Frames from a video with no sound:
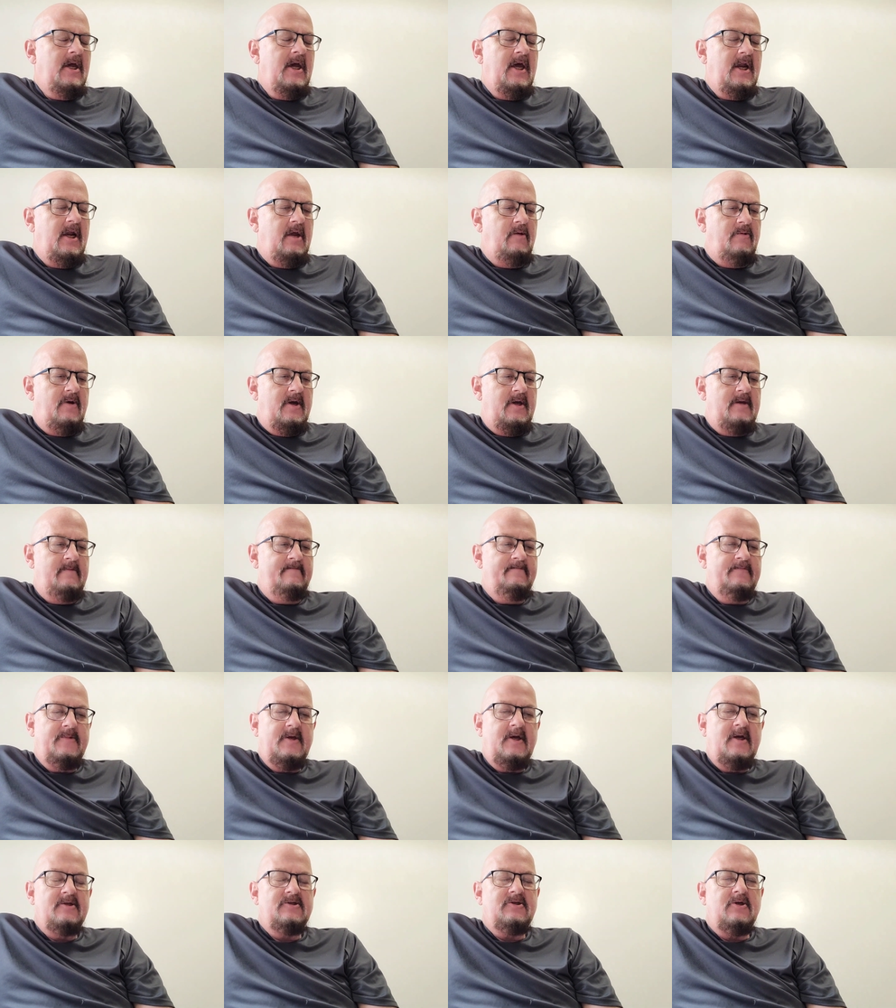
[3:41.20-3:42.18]
Anyway,
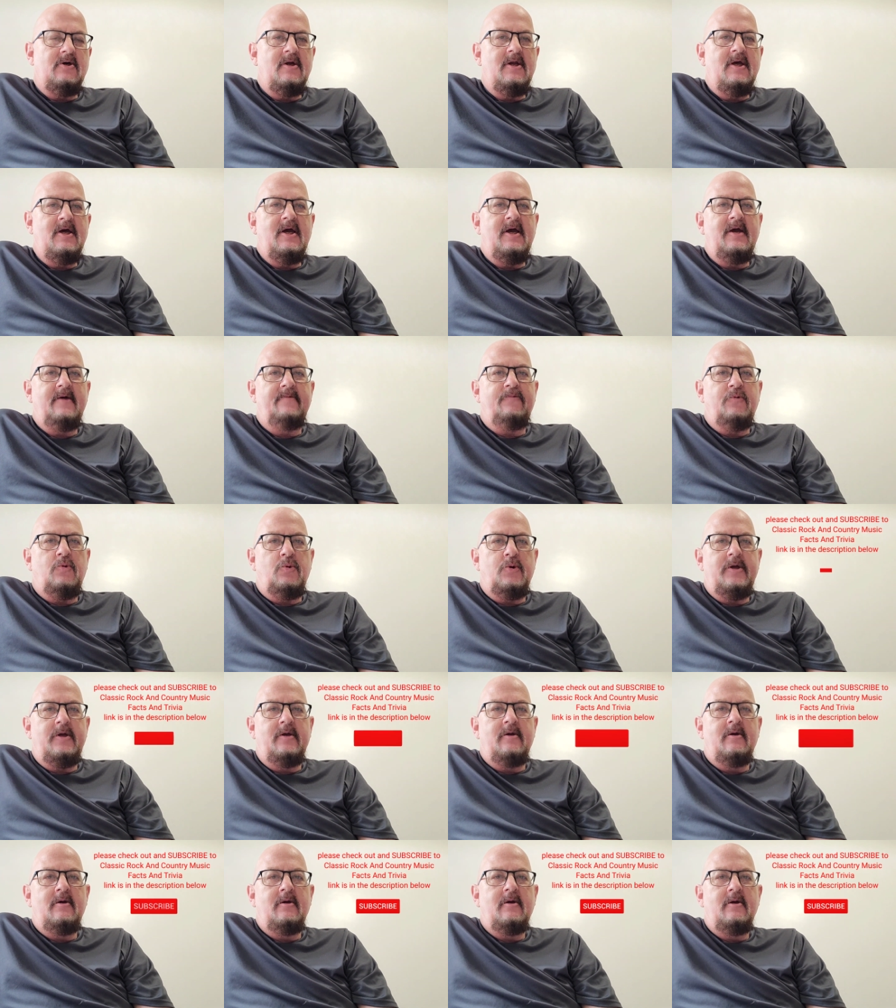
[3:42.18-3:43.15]
that's all I have for
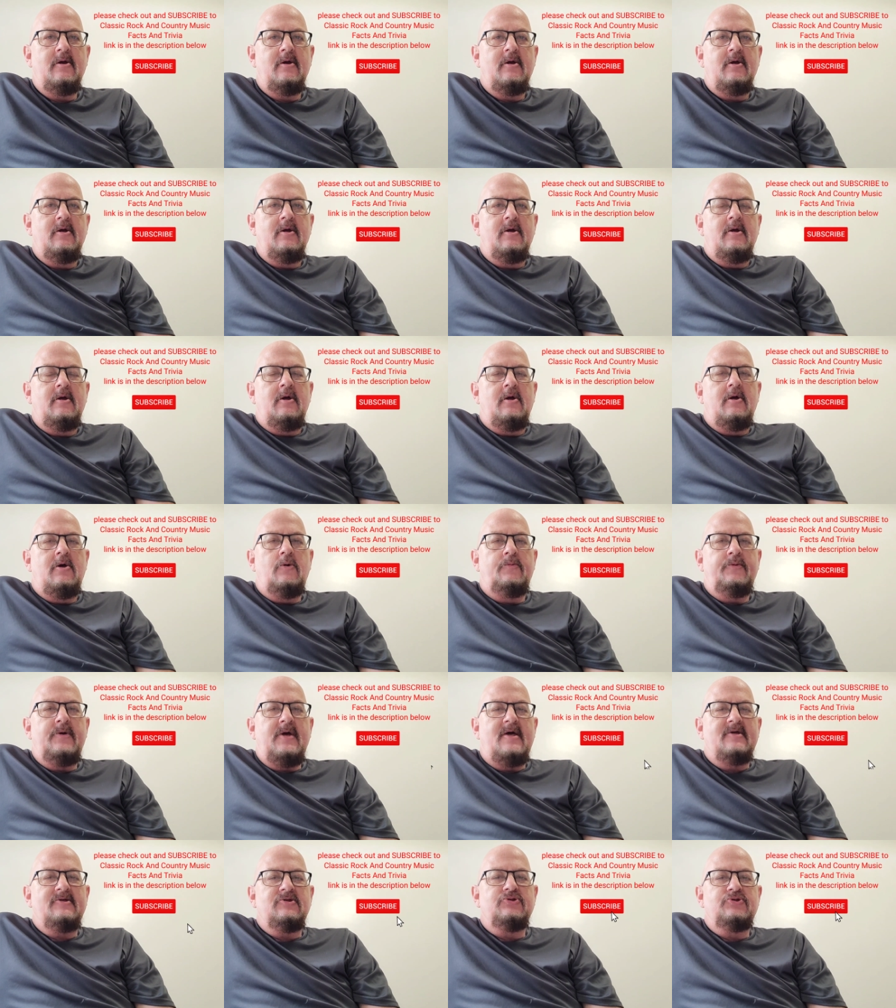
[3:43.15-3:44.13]
you. Hope
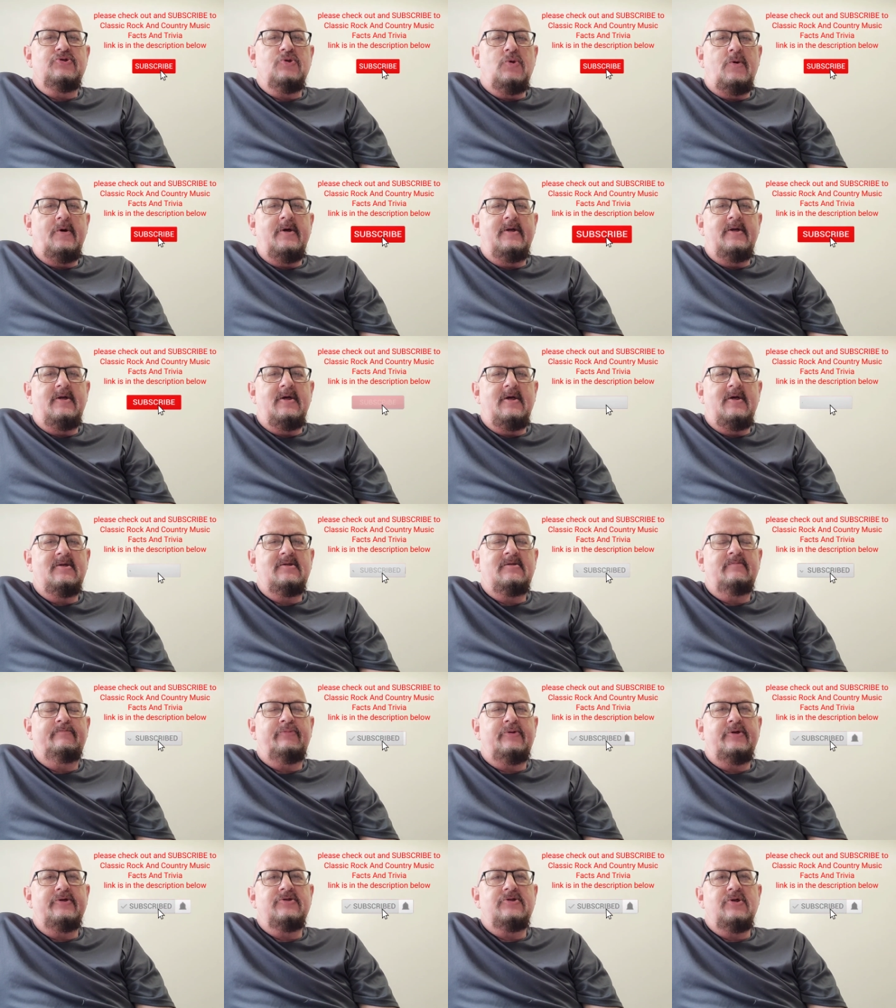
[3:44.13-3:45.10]
you guys enjoyed this.
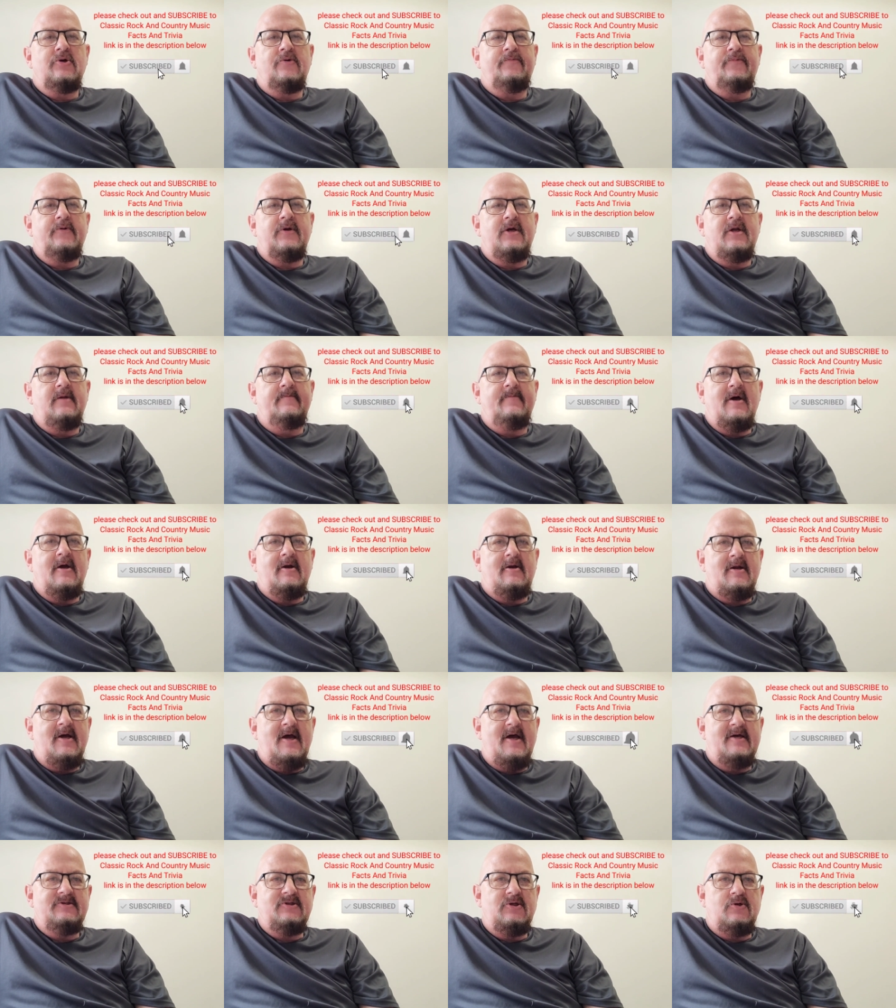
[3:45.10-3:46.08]
Please don't forget about
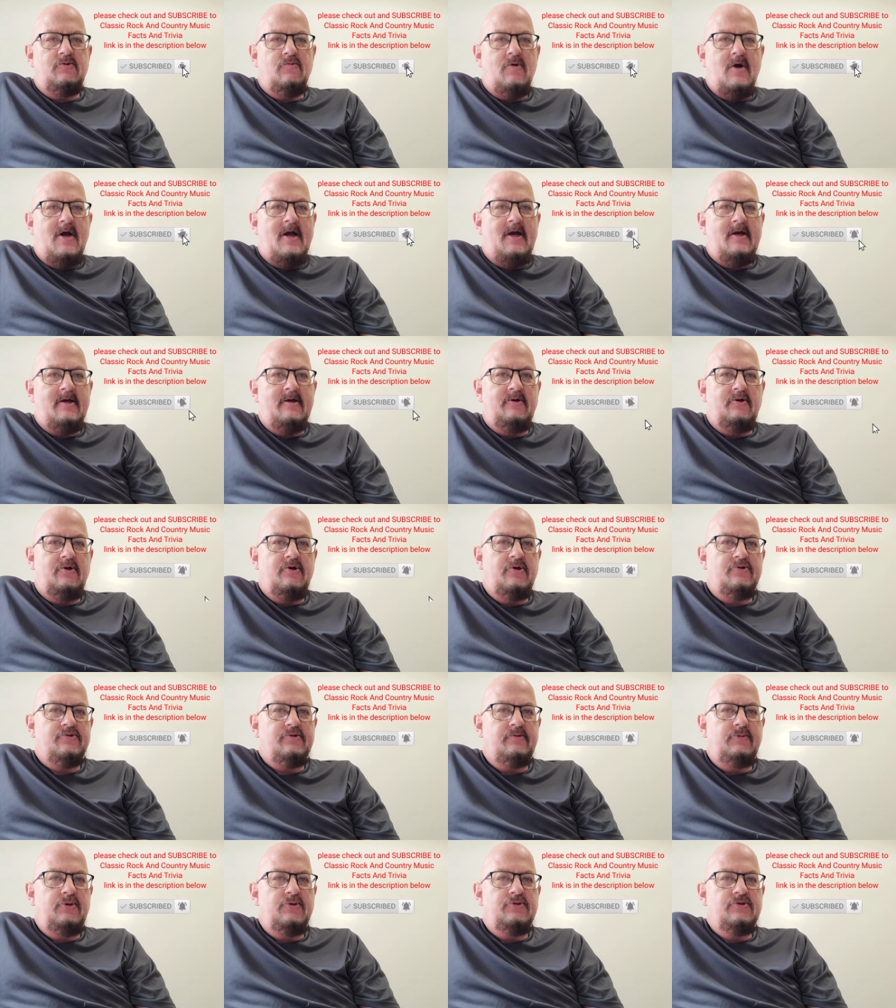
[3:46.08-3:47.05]
classic rock and
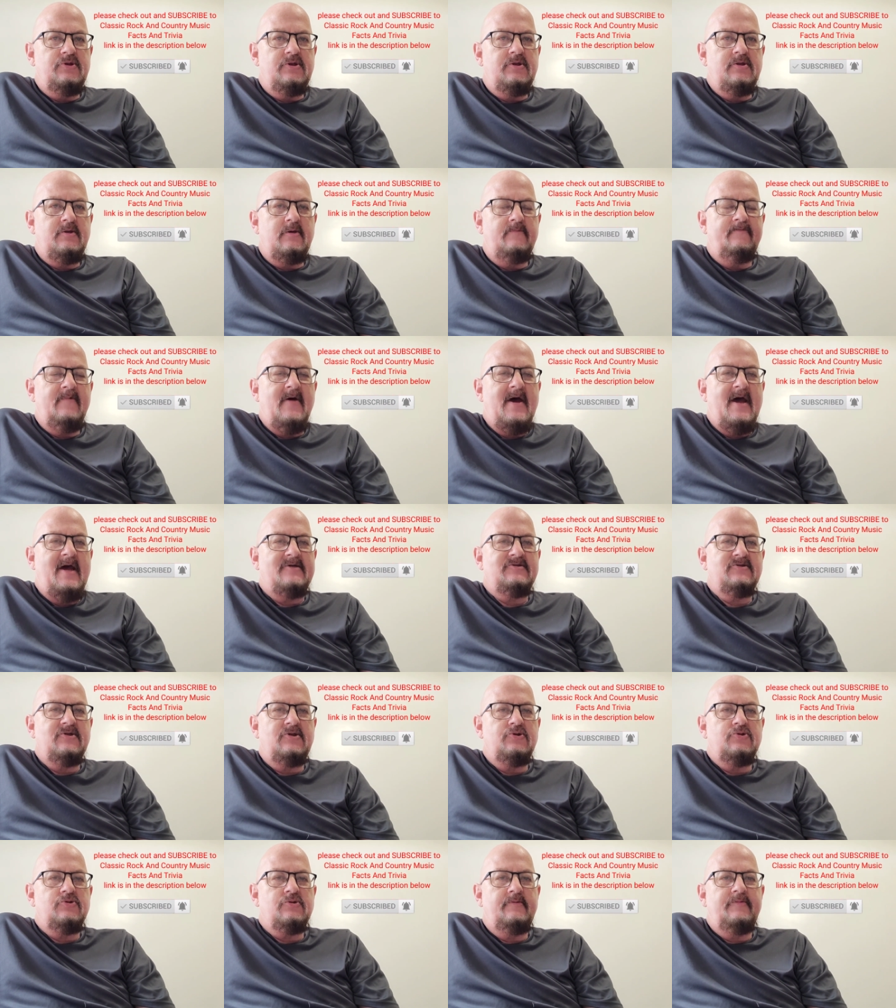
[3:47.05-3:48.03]
country music facts
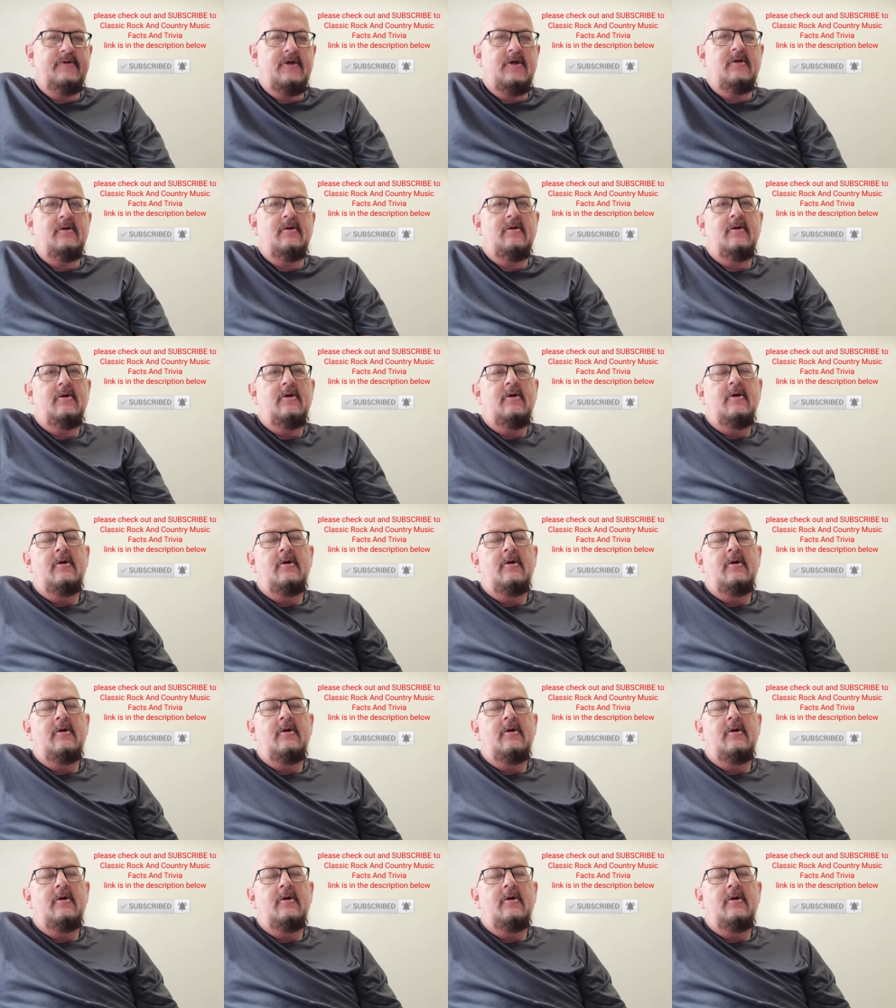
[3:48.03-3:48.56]
and trivia.